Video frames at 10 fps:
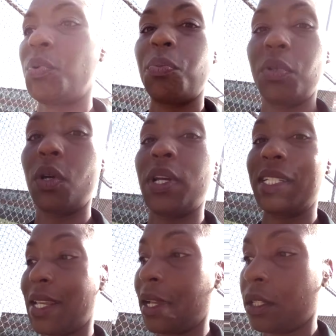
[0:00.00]
people know
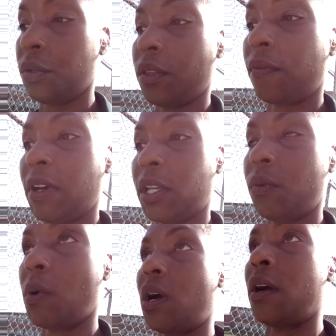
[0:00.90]
exactly who the fuck
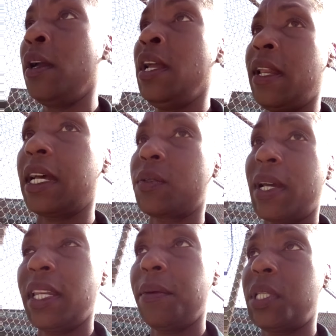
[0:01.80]
you are. That's why
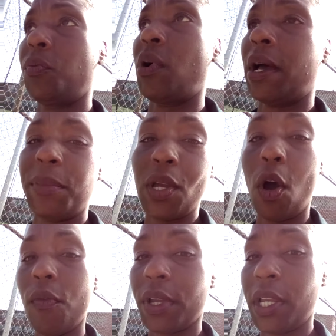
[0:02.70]
Nipsey brought me
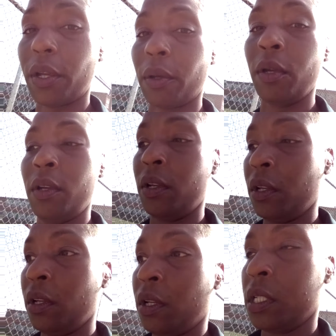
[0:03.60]
over here
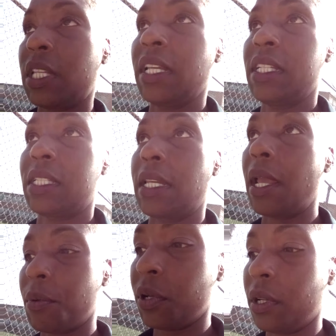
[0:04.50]
to his
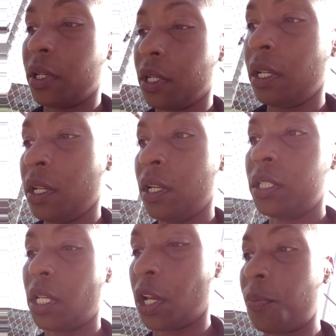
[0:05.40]
neighborhood
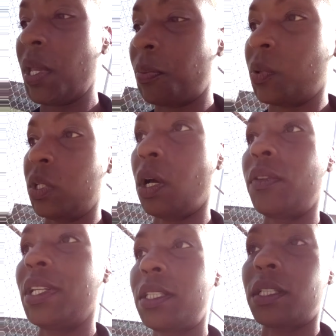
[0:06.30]
so that people know
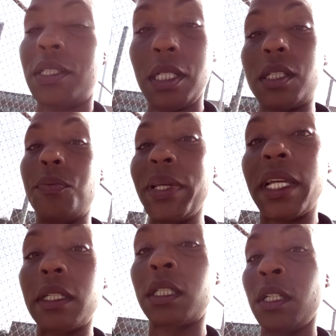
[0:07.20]
this is this
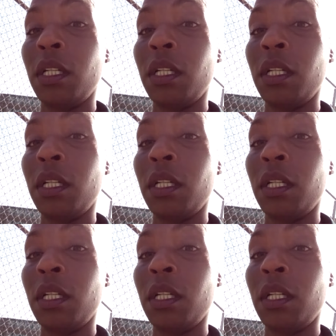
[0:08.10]
bitch.